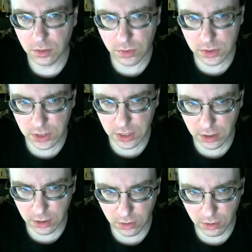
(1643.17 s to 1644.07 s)
Once again,
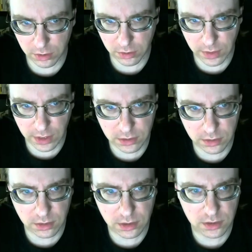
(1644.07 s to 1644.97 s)
I'd argue that's on
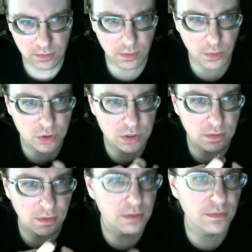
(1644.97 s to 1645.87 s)
the list of the most
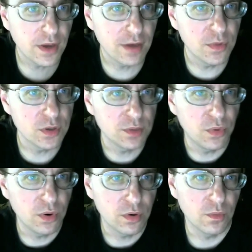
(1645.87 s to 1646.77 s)
the five most
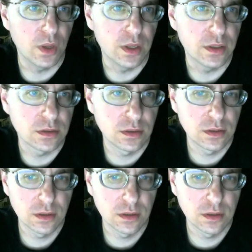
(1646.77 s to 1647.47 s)
important ones